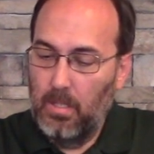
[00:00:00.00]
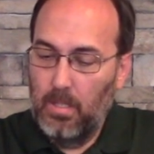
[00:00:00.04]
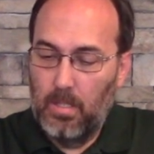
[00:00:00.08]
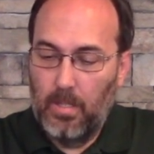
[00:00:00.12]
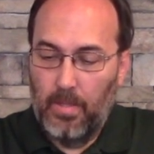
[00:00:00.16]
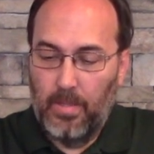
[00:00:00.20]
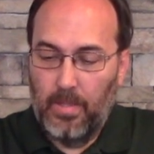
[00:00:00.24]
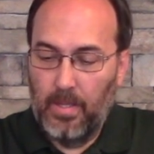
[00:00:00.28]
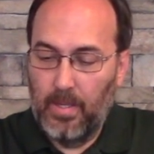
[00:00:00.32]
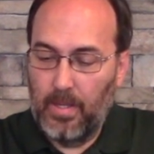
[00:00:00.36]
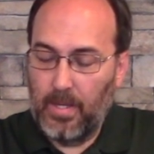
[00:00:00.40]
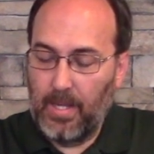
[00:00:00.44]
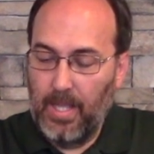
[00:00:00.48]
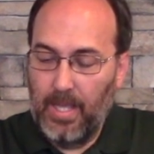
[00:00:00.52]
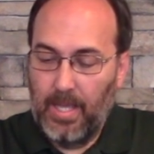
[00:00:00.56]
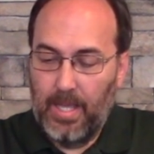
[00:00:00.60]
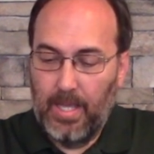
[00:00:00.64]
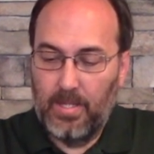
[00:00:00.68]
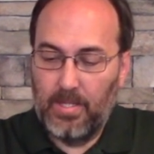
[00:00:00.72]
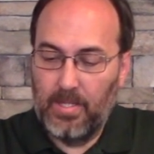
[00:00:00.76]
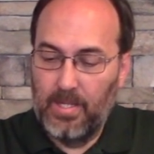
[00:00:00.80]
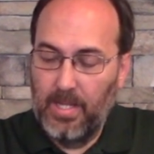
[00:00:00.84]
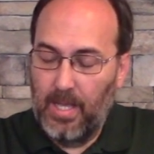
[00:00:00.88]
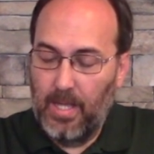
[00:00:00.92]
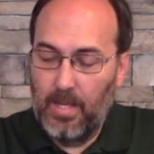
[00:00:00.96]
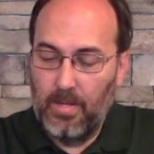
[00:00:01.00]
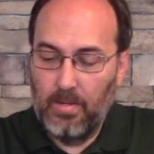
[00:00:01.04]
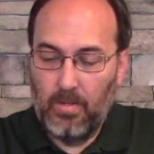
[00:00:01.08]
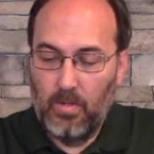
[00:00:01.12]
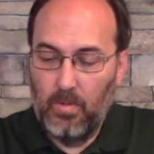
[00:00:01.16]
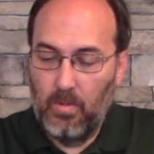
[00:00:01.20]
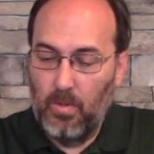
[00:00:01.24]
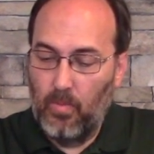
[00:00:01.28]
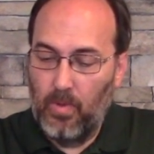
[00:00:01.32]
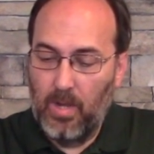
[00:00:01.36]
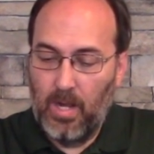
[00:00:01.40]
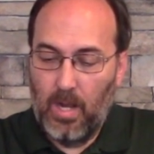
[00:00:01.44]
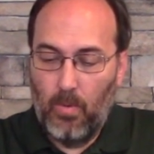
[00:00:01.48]
the God's not
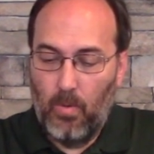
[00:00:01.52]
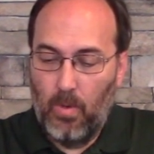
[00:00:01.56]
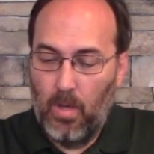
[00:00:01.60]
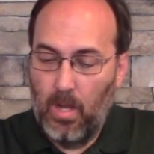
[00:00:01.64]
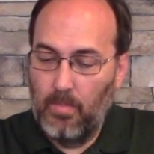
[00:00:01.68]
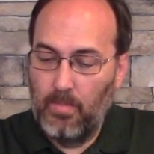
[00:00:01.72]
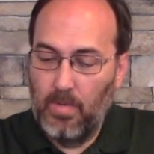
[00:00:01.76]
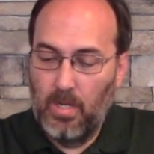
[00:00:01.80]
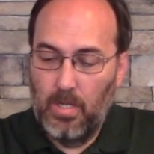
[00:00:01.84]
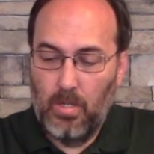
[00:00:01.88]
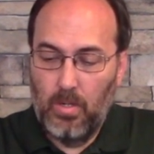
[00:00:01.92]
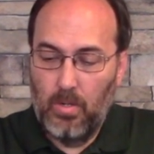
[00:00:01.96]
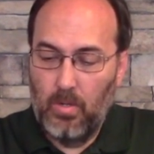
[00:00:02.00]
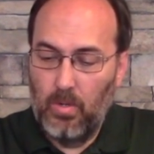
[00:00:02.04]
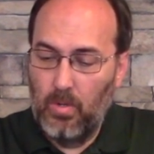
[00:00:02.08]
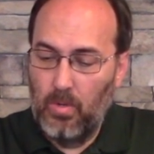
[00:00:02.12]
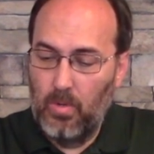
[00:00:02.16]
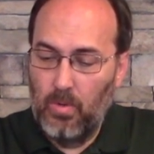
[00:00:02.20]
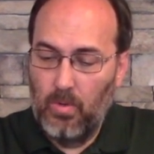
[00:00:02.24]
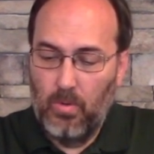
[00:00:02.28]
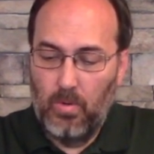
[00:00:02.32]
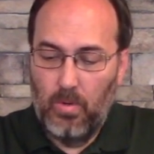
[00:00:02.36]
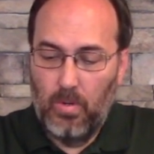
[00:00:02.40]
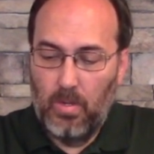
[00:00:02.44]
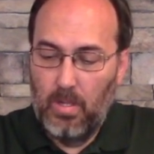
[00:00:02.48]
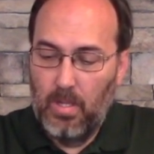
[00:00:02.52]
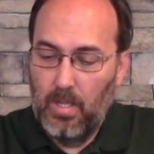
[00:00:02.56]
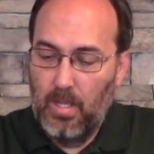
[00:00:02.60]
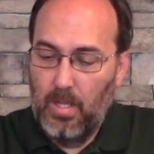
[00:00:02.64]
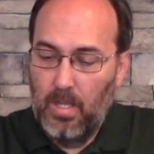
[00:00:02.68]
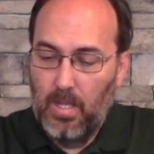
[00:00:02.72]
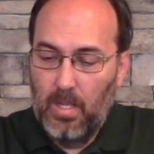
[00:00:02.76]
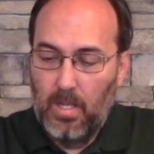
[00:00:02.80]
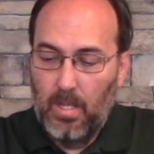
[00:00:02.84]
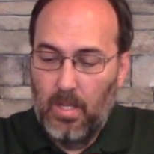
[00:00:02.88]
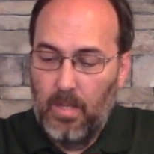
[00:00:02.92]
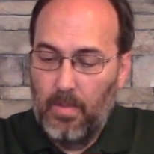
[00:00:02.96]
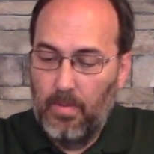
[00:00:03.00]
doing what I want him to do,
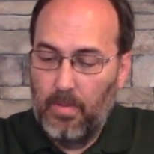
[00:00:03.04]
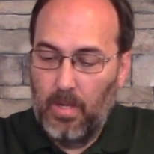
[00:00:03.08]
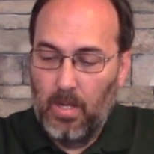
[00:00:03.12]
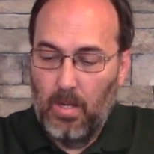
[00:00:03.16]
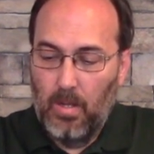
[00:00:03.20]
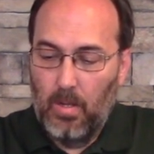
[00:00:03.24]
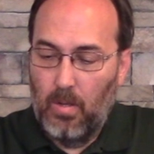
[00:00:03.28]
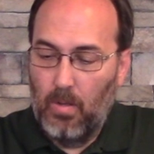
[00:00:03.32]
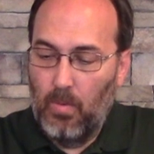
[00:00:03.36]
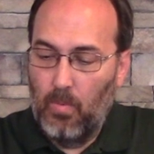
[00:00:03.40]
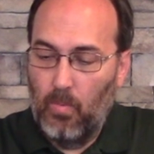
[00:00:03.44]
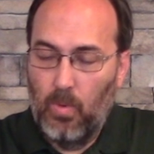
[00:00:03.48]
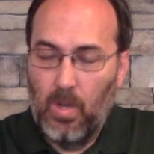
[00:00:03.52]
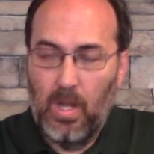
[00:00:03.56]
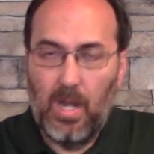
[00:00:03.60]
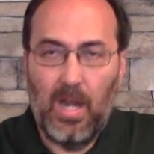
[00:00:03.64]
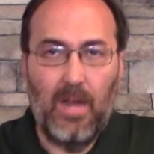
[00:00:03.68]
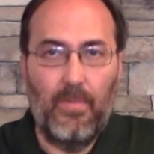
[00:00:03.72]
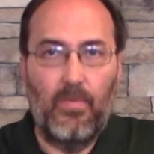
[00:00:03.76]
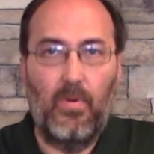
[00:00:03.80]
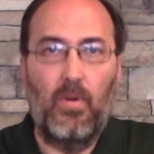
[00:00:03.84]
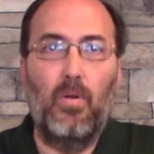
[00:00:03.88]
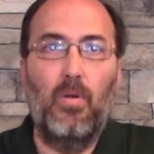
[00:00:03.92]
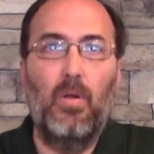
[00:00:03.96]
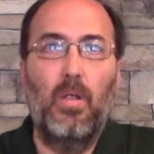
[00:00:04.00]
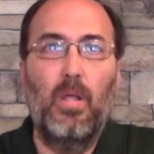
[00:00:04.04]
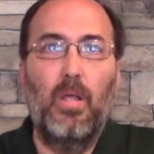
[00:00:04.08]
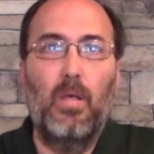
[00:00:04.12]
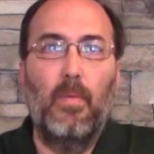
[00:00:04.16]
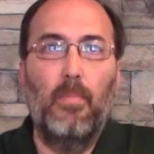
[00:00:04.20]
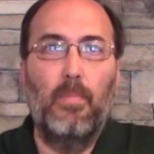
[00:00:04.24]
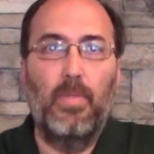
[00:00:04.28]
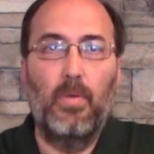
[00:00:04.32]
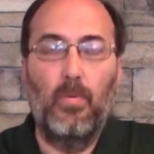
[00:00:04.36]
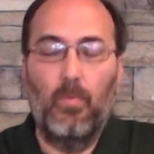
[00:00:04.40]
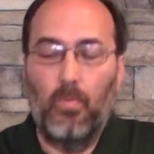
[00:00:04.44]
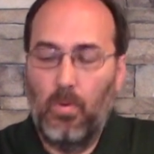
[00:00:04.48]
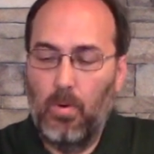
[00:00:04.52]
you know, whatever,
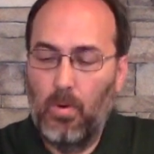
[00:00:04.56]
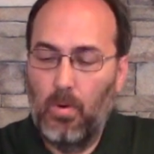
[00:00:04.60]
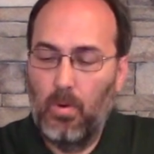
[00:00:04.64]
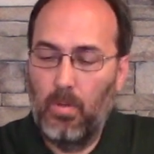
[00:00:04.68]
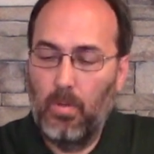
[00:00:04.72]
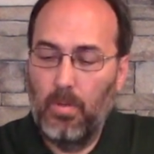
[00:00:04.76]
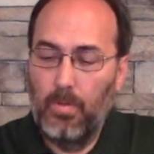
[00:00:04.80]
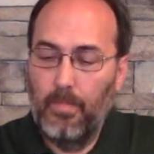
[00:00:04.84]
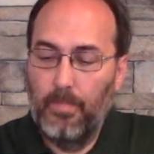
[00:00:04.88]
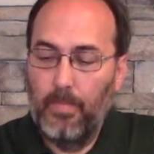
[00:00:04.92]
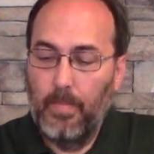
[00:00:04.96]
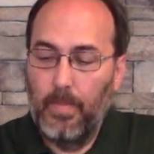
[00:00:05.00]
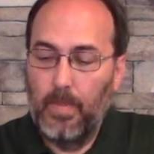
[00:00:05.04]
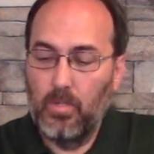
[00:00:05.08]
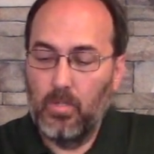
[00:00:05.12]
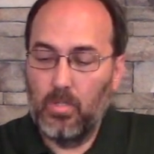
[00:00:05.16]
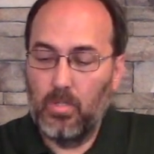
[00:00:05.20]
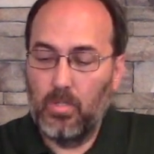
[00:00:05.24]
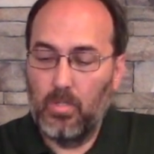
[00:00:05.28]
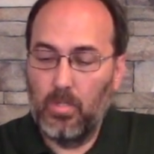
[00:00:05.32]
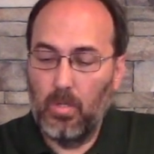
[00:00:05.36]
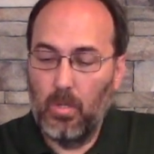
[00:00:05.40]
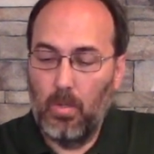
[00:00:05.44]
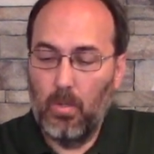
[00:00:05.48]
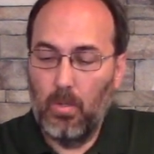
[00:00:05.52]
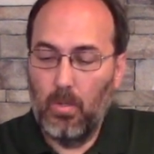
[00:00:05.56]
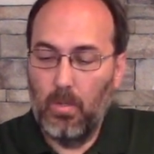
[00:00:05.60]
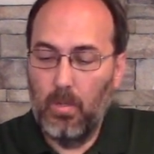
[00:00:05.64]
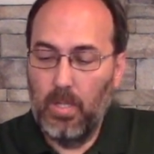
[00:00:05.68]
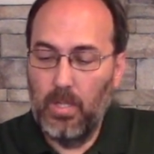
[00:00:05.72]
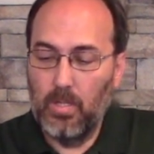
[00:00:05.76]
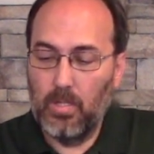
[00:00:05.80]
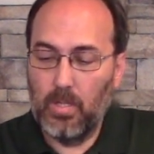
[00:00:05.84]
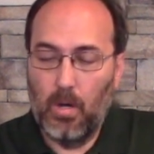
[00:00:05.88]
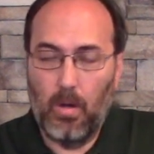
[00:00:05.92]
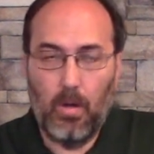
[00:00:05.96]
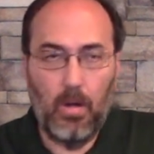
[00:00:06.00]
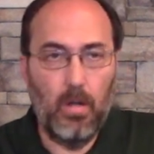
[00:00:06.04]
the world stole
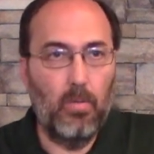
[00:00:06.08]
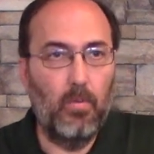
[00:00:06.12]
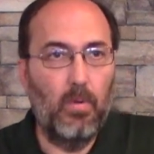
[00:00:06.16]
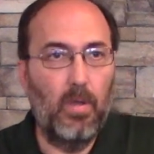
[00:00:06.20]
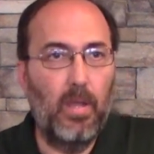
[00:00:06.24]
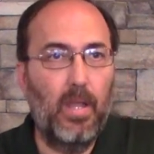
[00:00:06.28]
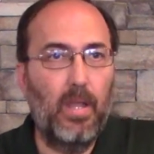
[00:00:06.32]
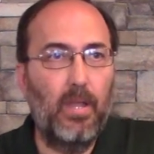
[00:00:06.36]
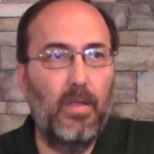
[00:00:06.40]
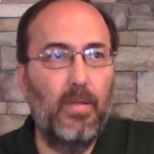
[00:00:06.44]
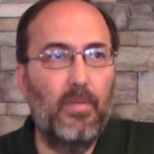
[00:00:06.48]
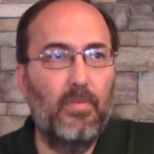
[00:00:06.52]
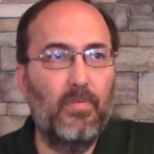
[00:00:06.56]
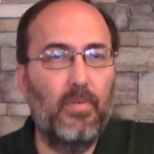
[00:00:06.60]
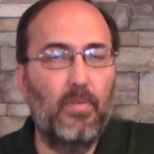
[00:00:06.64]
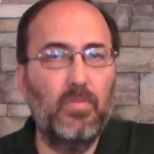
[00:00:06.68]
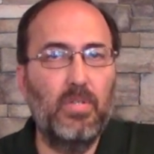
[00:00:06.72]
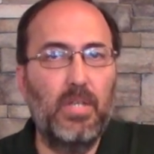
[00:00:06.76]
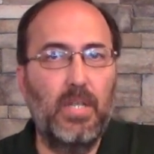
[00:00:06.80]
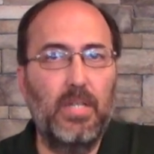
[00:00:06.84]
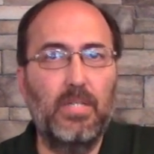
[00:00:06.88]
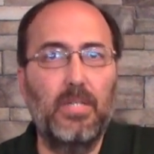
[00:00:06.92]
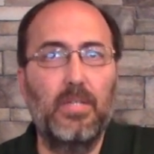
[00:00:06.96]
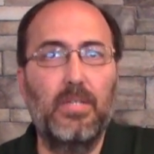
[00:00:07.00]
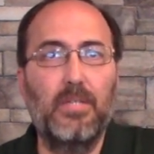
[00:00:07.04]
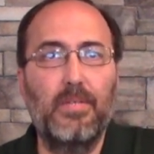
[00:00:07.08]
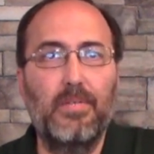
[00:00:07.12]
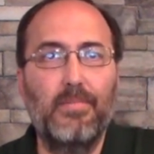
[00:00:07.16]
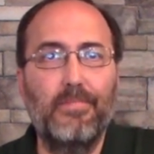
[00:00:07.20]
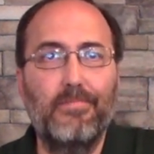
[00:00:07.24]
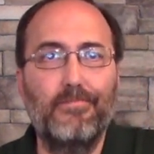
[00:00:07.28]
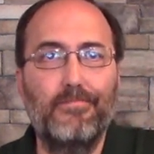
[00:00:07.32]
his heart away from Jesus.